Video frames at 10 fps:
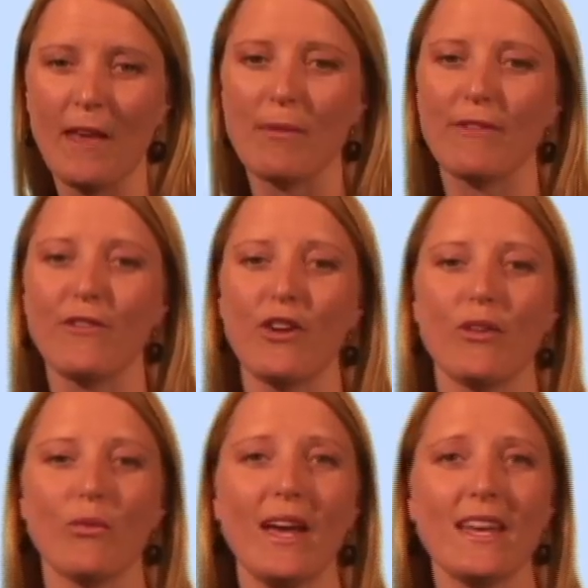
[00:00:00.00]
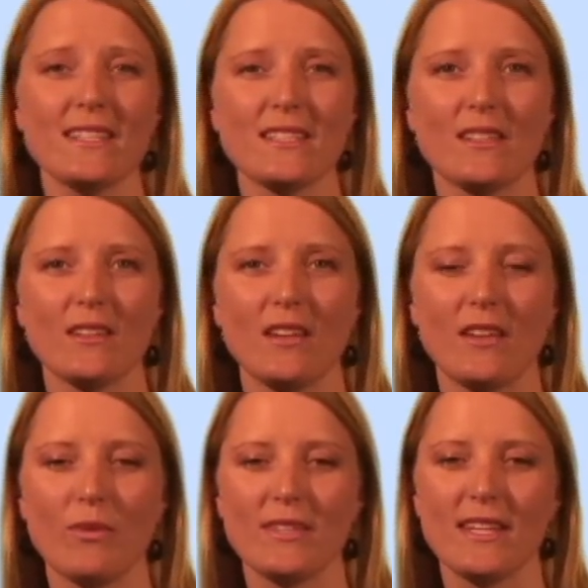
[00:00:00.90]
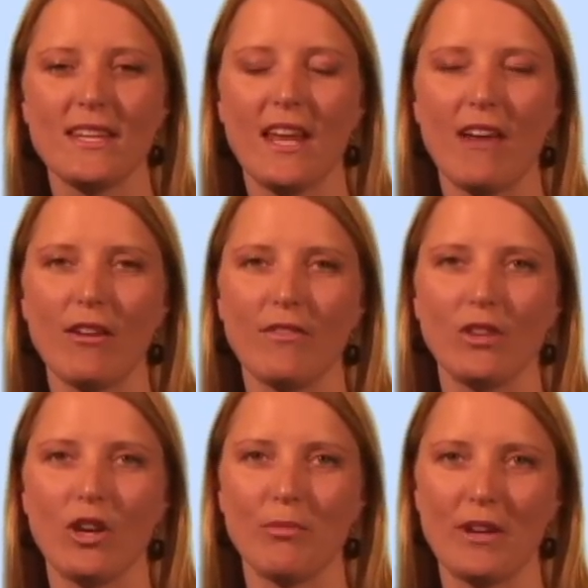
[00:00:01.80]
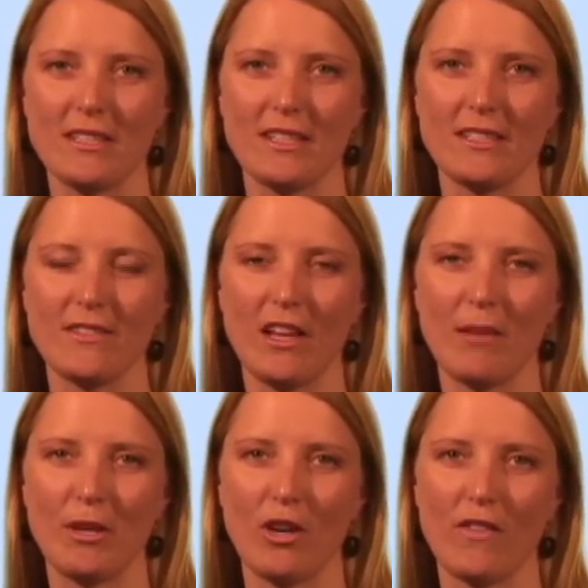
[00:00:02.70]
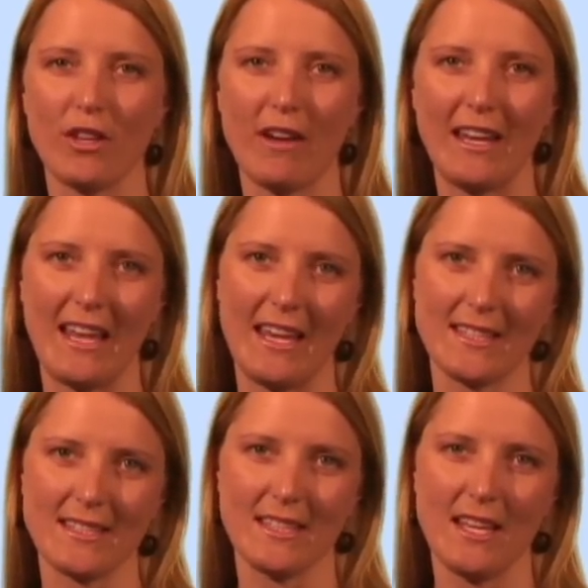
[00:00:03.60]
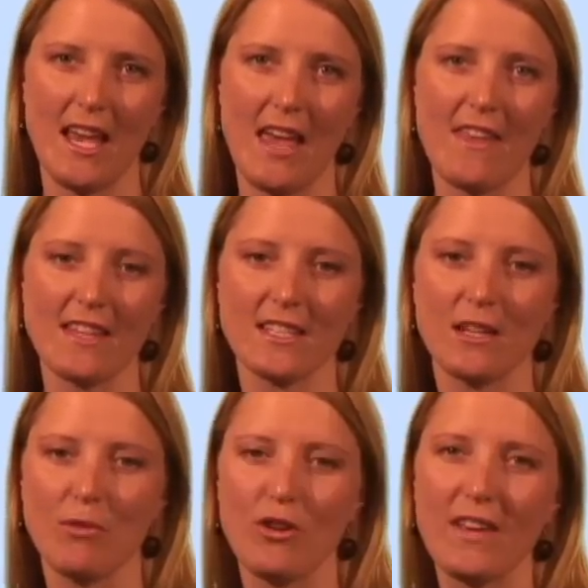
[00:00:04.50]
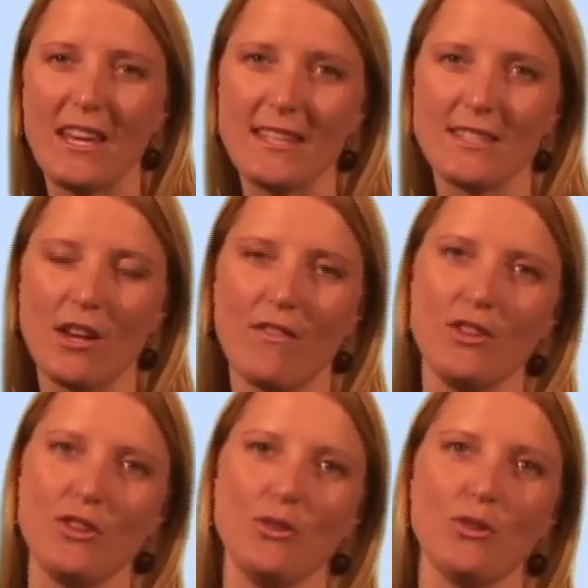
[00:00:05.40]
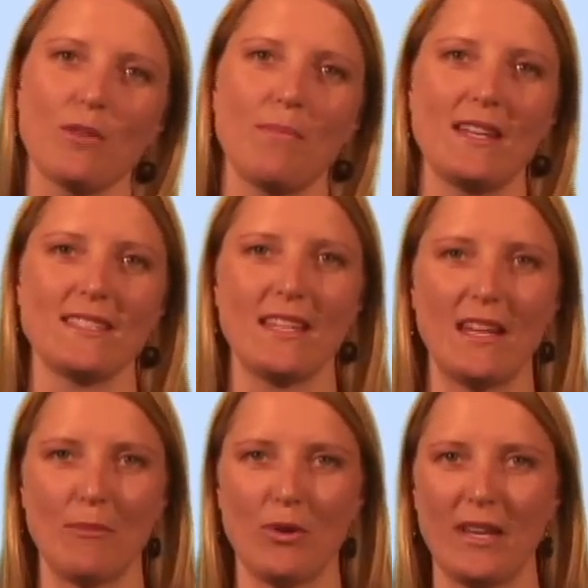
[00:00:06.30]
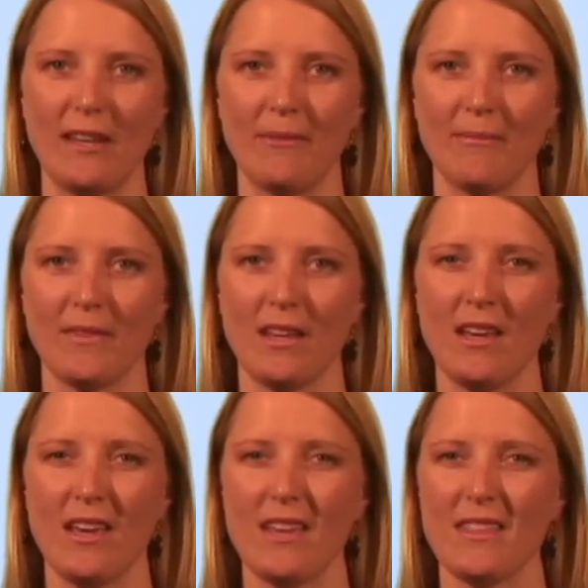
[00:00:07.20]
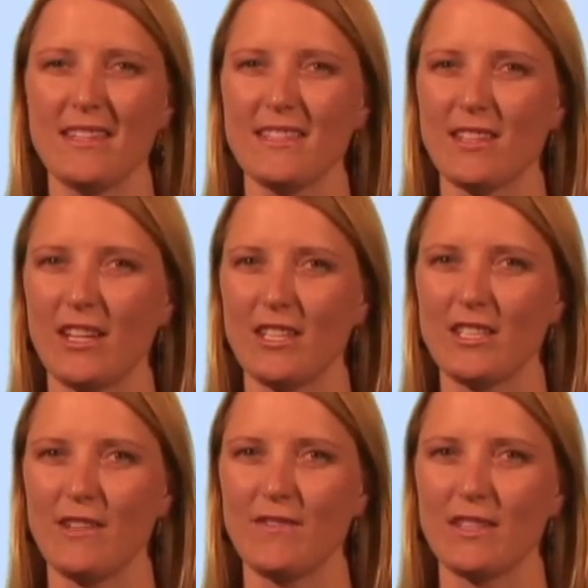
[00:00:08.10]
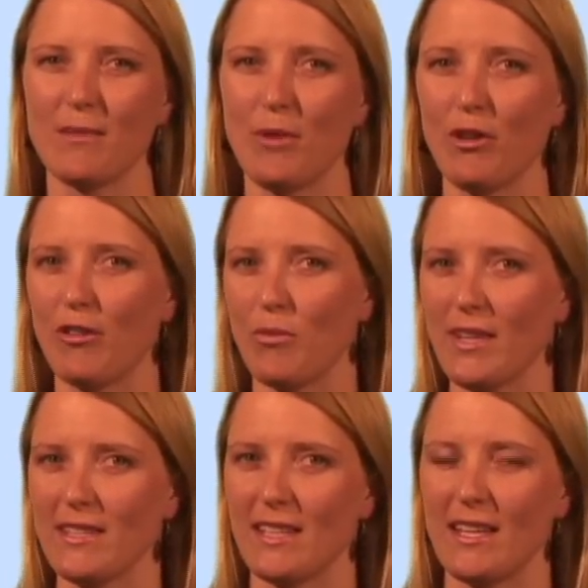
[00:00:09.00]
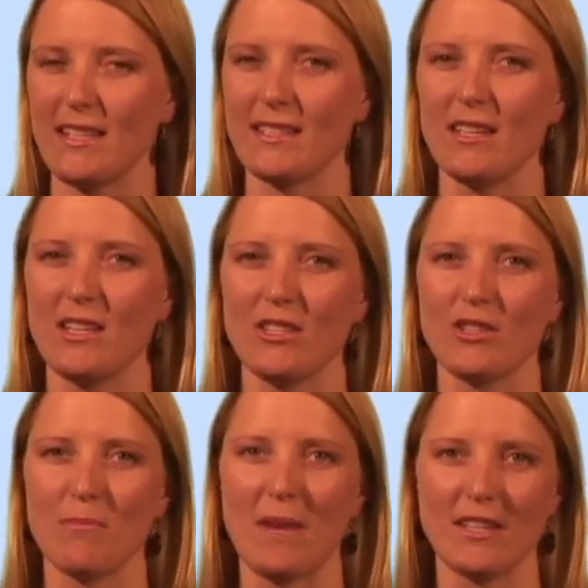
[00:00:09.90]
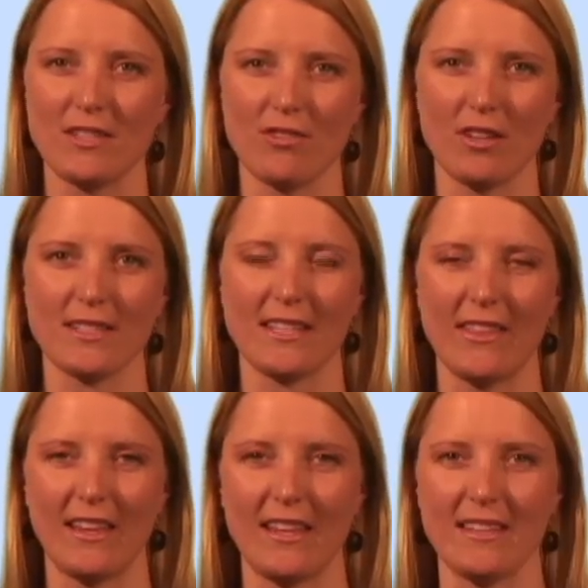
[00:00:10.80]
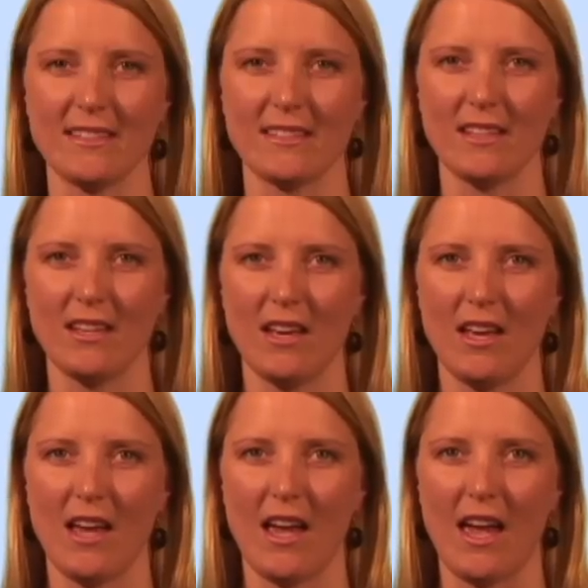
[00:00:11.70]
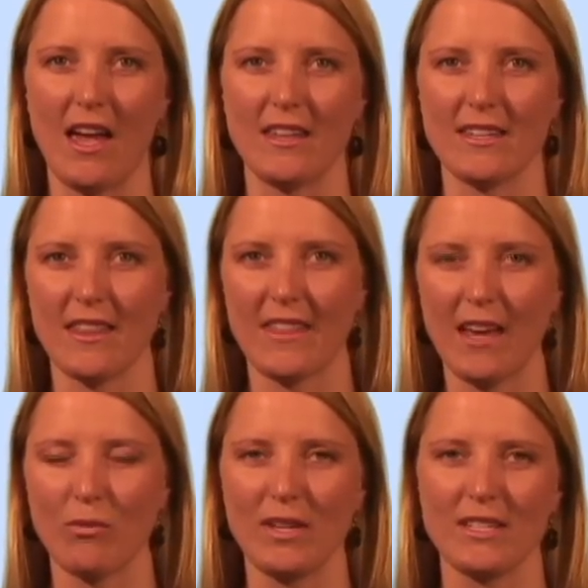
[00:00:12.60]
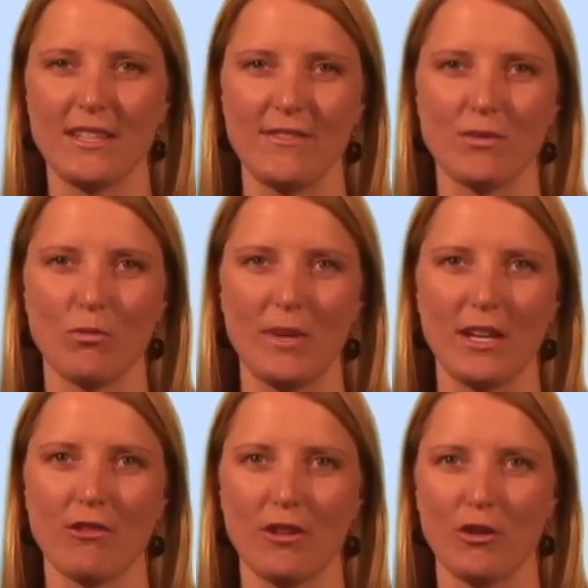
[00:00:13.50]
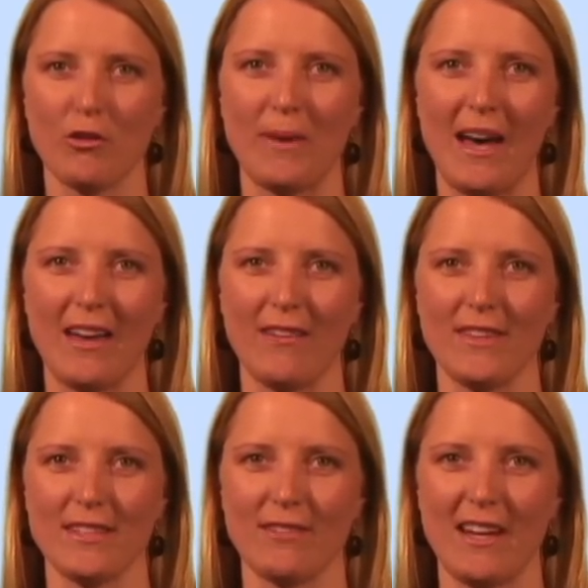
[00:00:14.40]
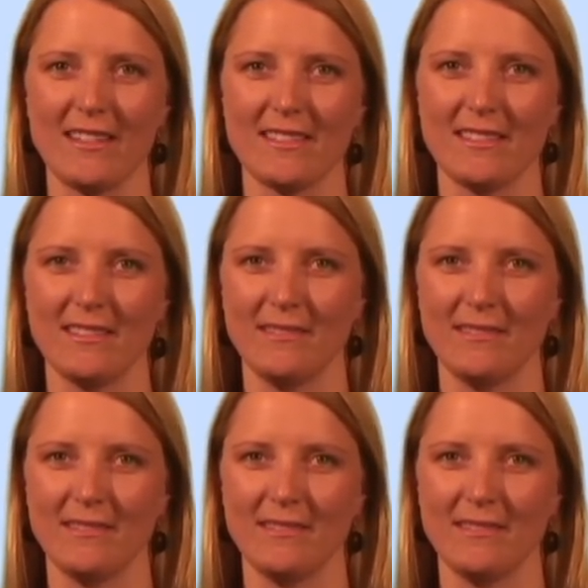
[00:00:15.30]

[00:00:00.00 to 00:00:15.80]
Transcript: But further west, we see an area of low pressure developing over the Great Lakes, and that's going to move east over New York by Sunday morning. This is going to shift the moderate westerlies to much stronger southerlies, and that wind shift will be a critical part of this race.